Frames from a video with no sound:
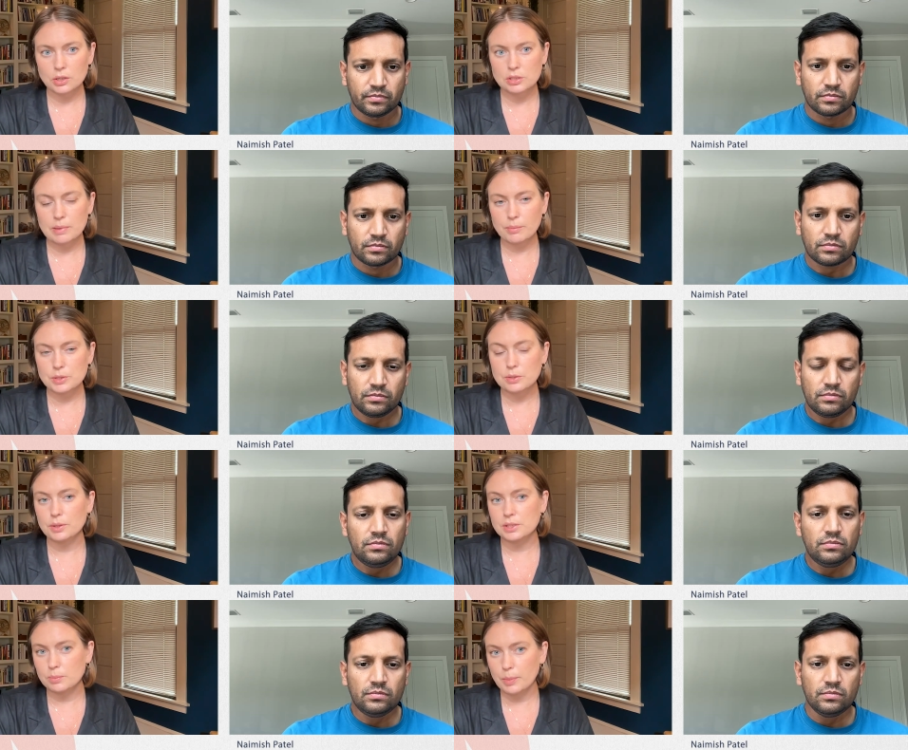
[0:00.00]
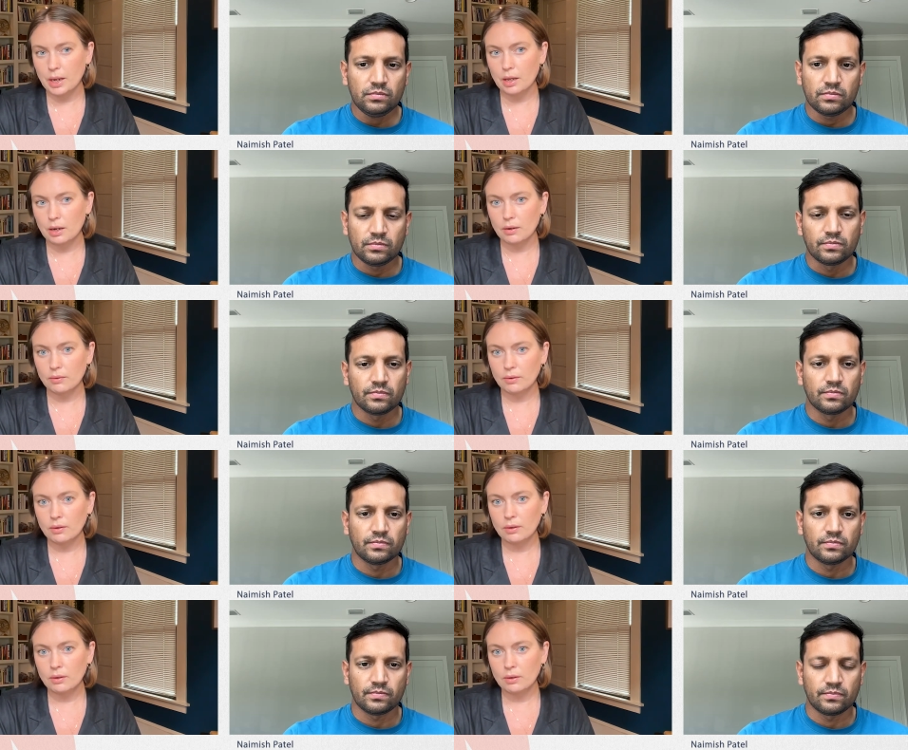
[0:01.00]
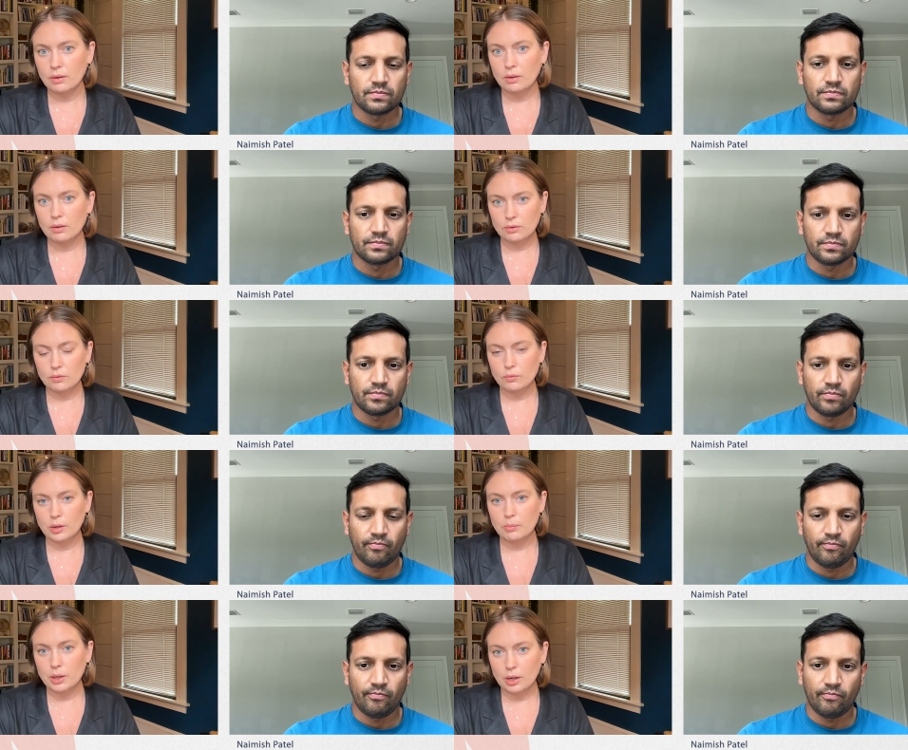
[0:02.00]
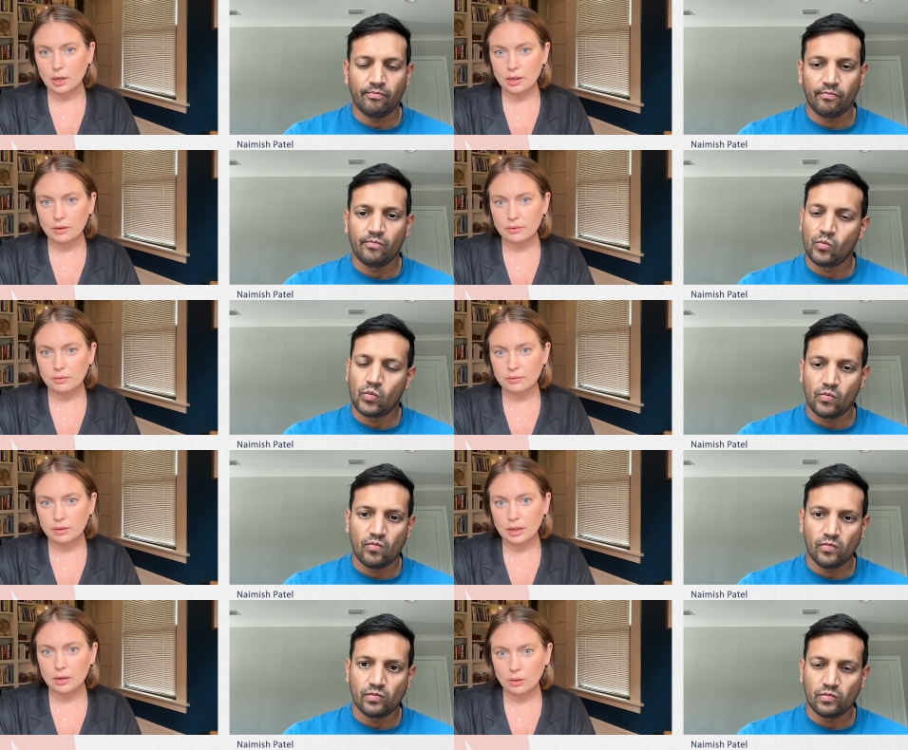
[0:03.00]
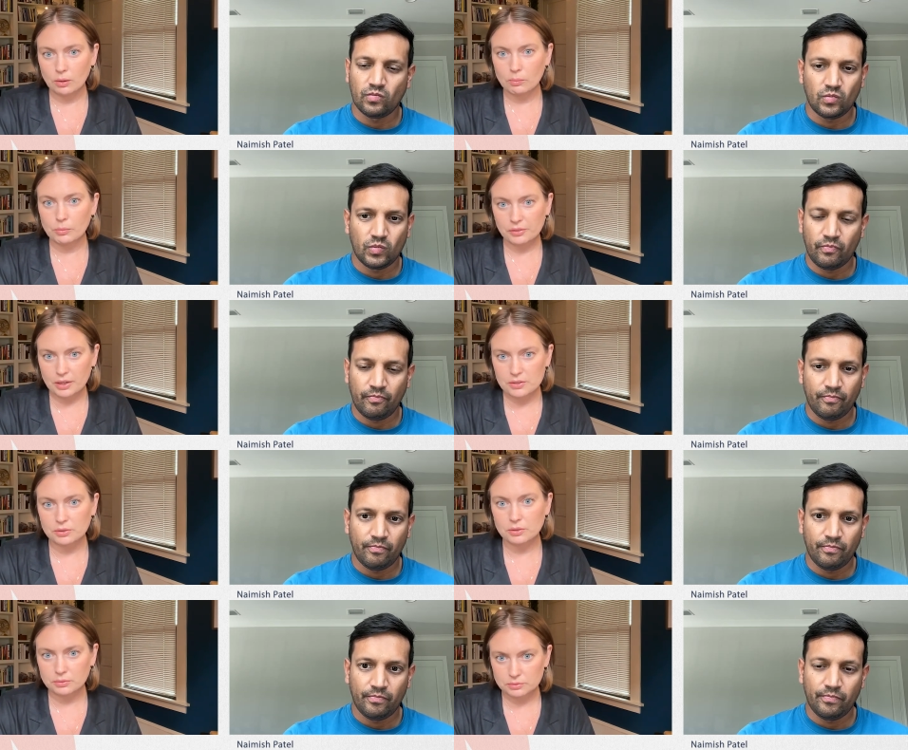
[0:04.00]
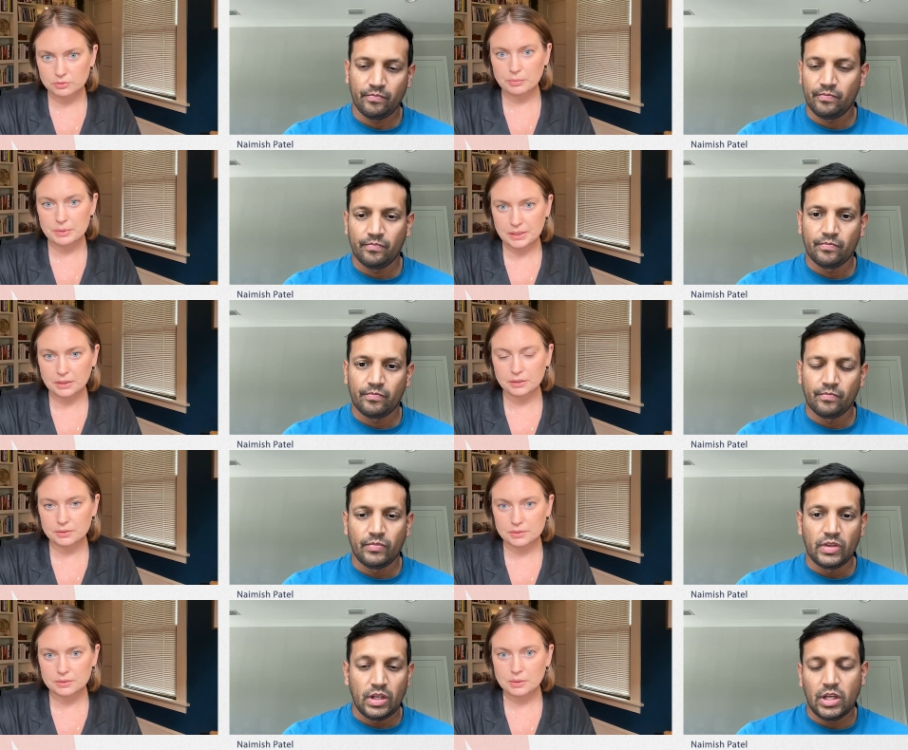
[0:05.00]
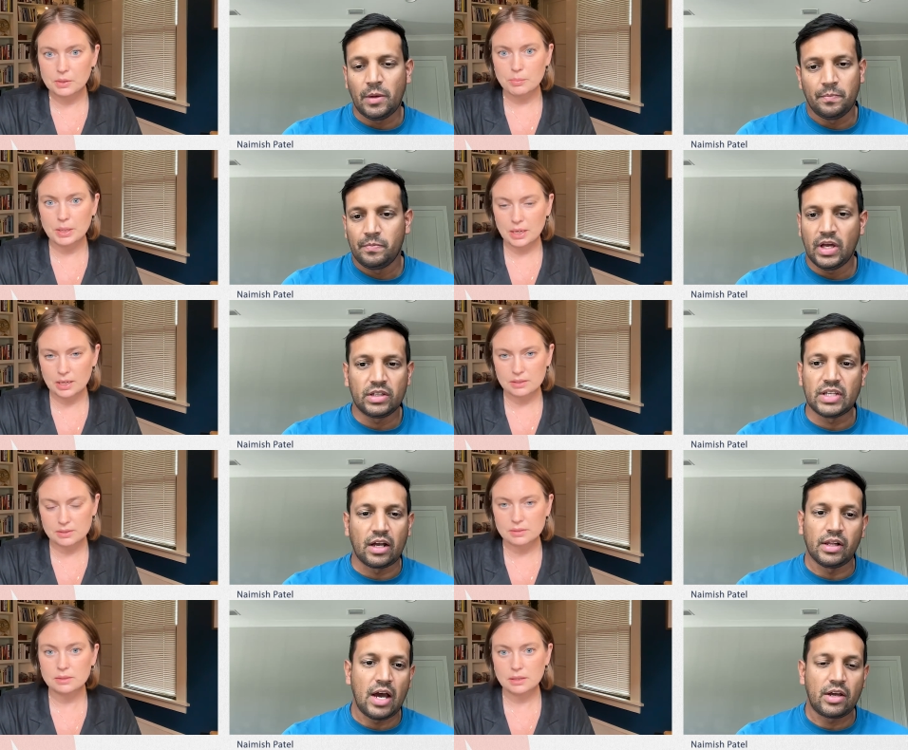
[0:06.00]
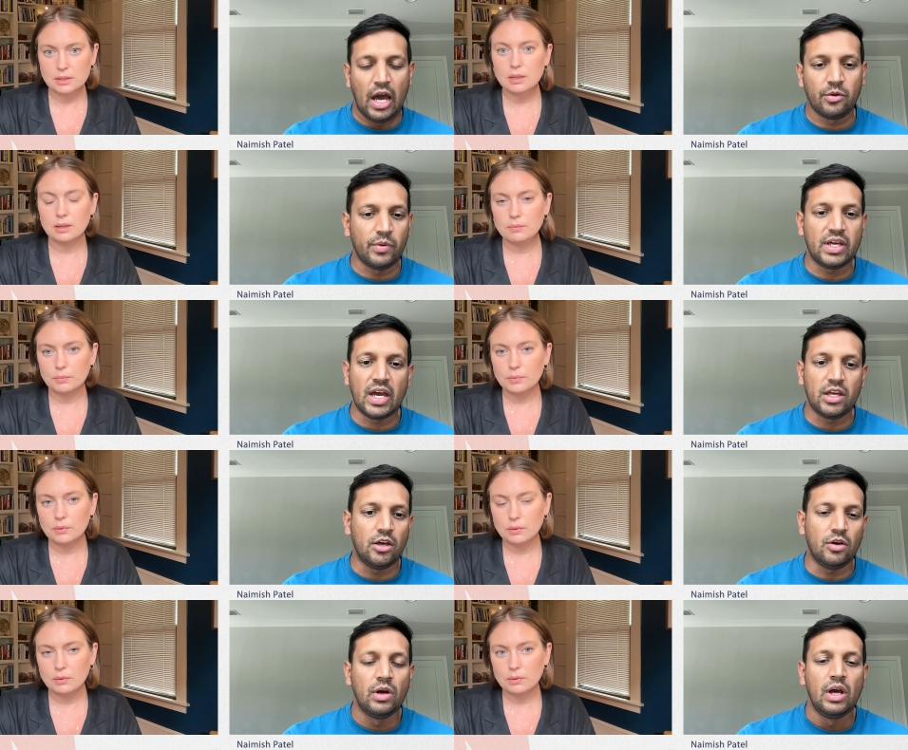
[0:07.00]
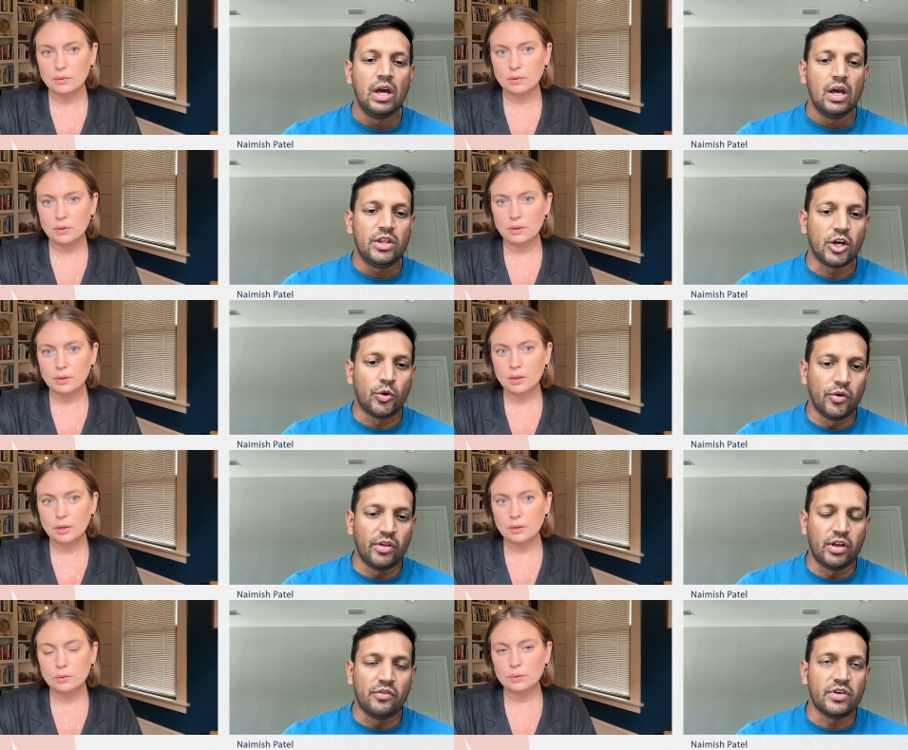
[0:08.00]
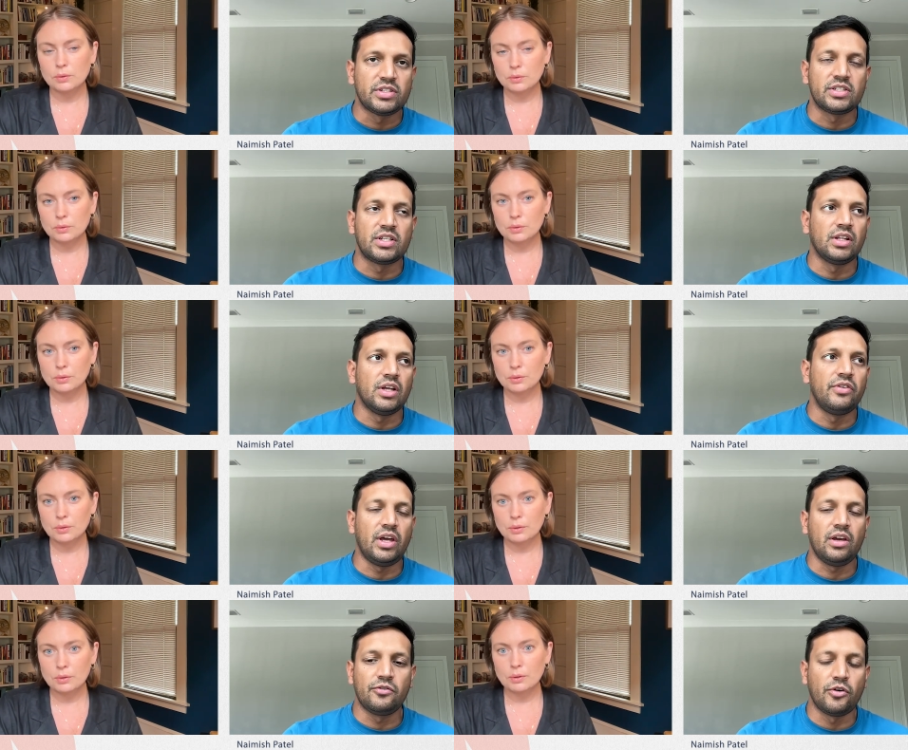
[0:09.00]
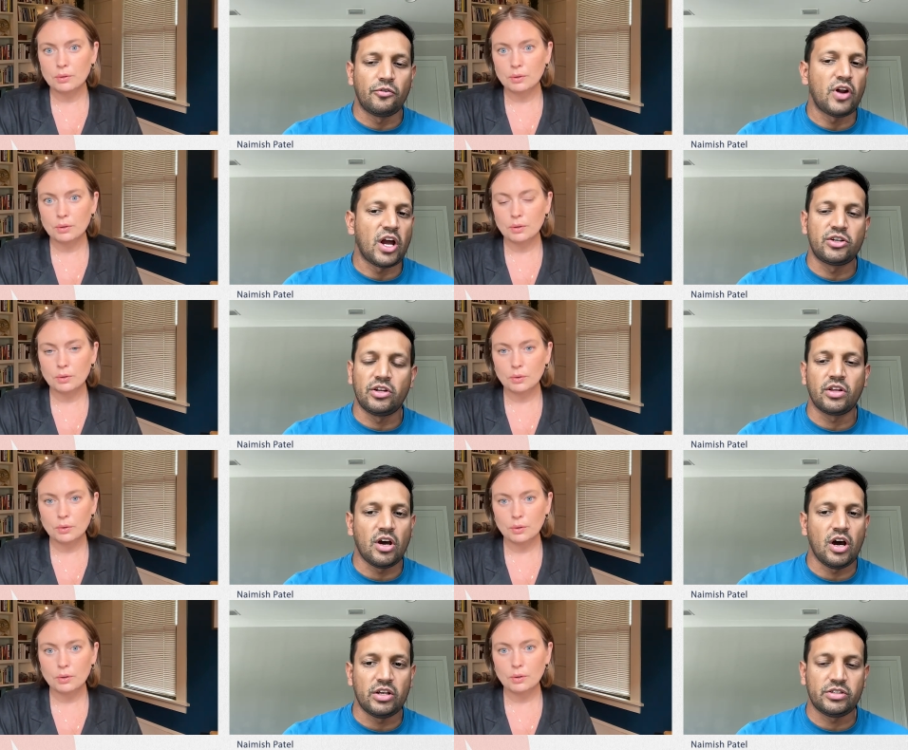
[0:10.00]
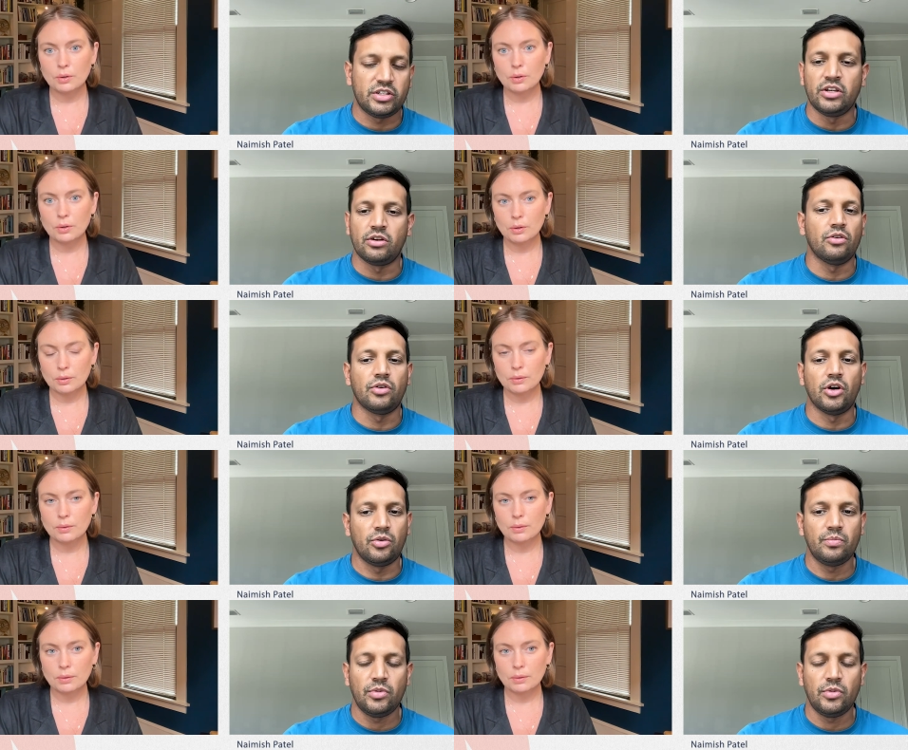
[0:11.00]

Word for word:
Speaker 1: to be able to expand Savoy beyond in-home residential treatment centers.
Speaker 2: Yep, because exactly. How, how can we get you the equivalent of assisted living for a fraction of the cost in your own home